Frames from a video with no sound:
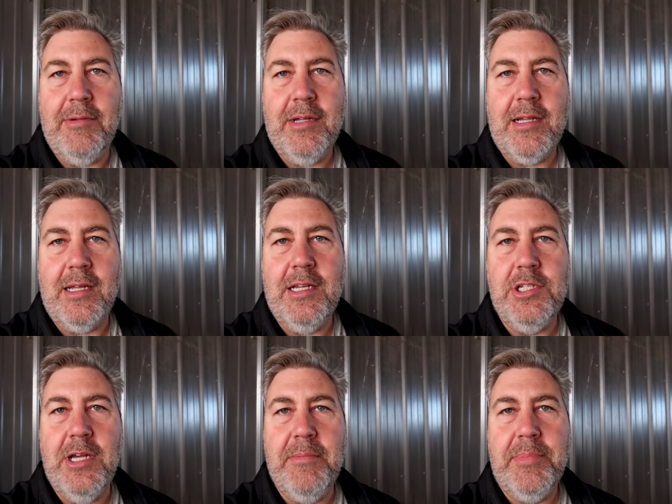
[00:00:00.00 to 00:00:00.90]
We're gonna
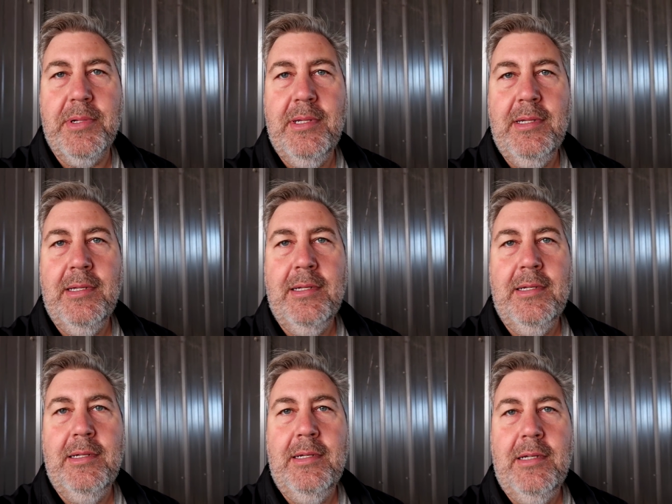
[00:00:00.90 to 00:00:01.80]
jump
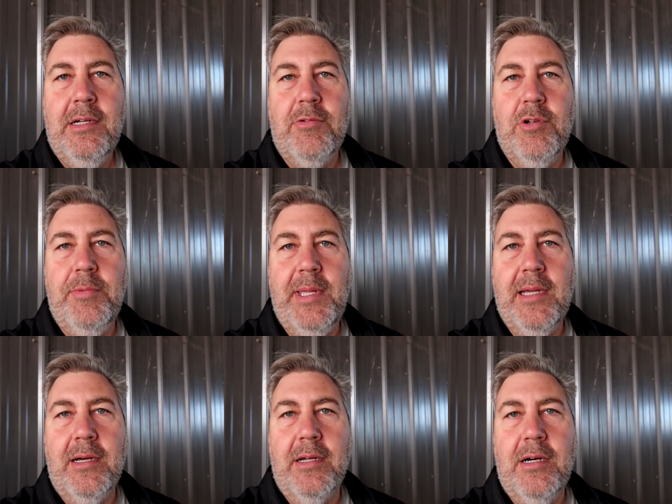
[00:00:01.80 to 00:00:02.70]

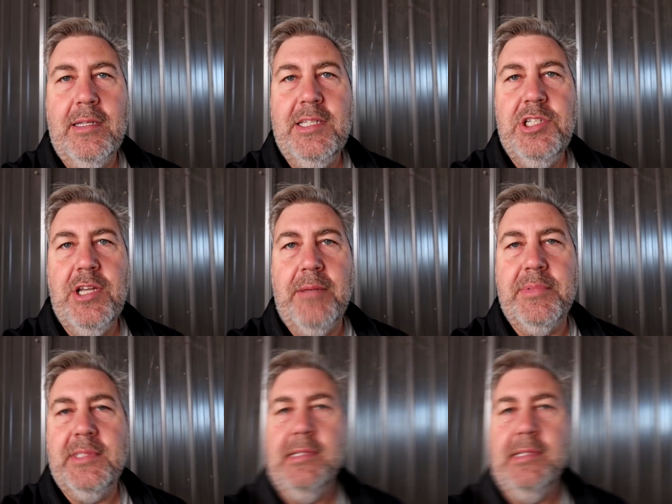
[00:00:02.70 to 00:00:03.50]
Ruby on all these jumps.